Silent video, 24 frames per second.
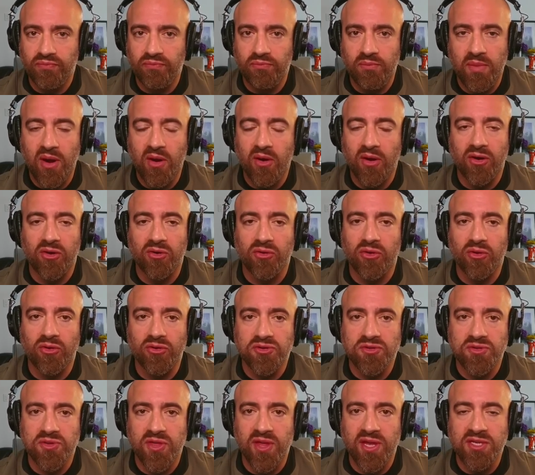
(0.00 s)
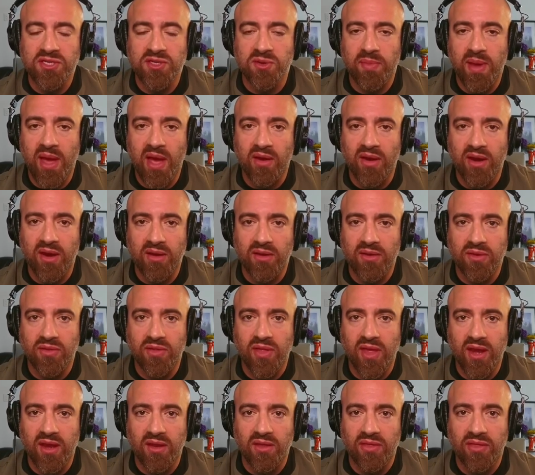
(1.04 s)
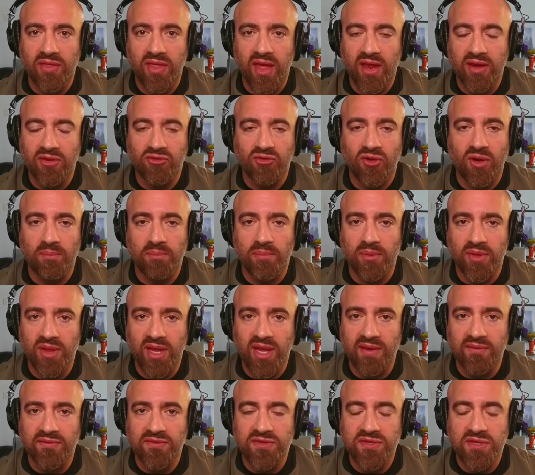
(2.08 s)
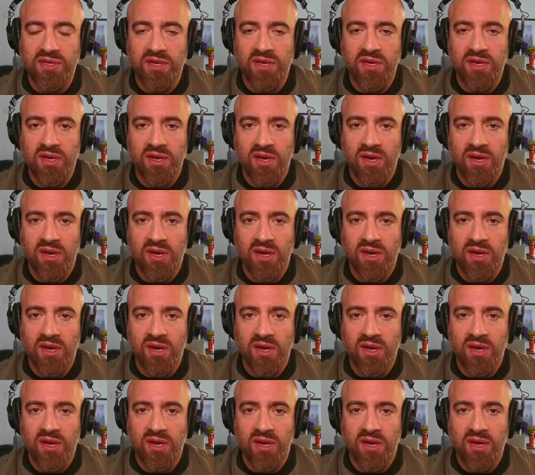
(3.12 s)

merit, or there's things about it that Trump believes